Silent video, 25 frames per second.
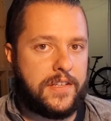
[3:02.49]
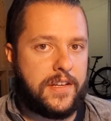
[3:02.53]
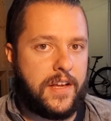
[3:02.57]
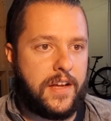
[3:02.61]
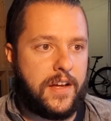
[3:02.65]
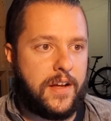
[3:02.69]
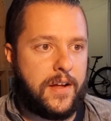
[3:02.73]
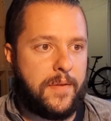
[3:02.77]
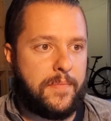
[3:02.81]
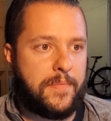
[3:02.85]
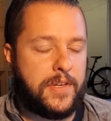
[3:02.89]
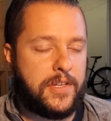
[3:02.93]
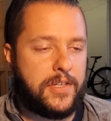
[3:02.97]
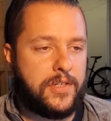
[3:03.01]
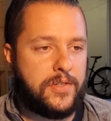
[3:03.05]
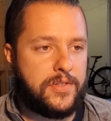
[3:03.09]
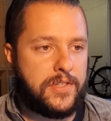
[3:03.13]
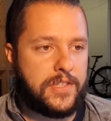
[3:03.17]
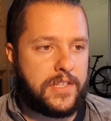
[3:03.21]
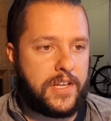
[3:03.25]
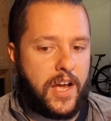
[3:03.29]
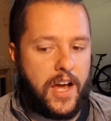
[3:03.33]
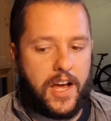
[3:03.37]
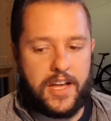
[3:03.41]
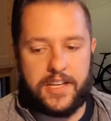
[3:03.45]
Um, it usually
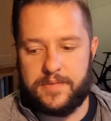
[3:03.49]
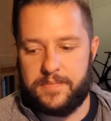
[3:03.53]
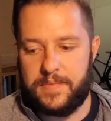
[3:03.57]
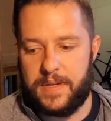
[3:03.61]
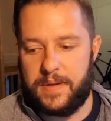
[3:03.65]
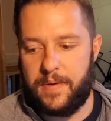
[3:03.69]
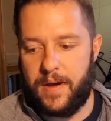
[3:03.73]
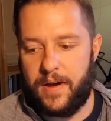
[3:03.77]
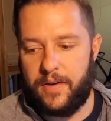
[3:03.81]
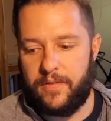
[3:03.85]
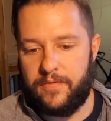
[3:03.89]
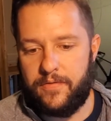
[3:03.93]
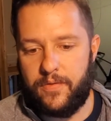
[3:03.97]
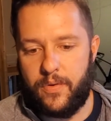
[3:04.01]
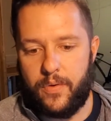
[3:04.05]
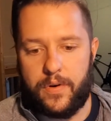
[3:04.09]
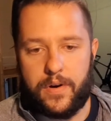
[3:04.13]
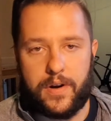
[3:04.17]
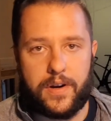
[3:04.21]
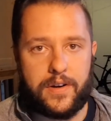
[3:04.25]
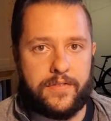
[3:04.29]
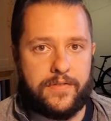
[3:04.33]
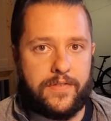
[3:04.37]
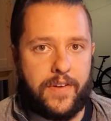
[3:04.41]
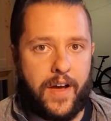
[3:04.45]
costs me about four
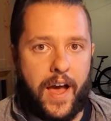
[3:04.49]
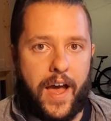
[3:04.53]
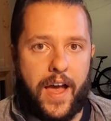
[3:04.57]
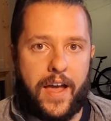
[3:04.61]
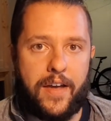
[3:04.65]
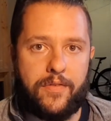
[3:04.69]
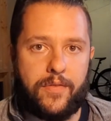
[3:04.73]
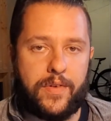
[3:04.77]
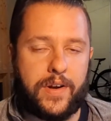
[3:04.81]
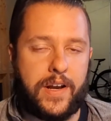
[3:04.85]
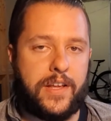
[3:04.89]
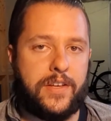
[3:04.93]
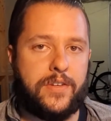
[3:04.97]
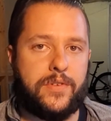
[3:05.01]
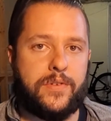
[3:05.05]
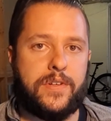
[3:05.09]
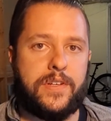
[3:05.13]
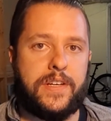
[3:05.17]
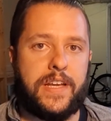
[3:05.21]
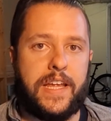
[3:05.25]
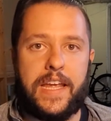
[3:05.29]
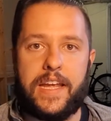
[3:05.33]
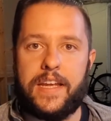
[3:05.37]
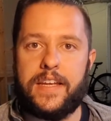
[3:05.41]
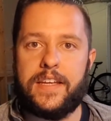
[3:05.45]
or five when I do an
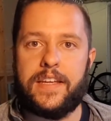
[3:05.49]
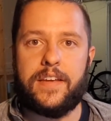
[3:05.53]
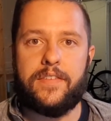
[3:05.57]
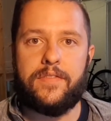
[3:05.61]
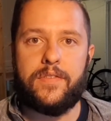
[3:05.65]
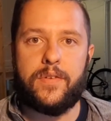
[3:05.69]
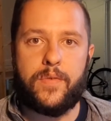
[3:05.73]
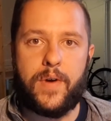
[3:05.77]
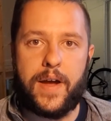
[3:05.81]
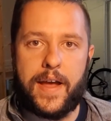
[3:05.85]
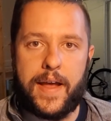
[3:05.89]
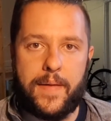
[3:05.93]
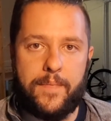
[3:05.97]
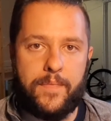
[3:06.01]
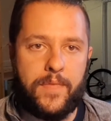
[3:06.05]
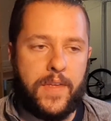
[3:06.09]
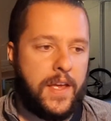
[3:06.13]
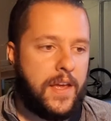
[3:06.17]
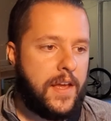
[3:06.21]
ink giveaway.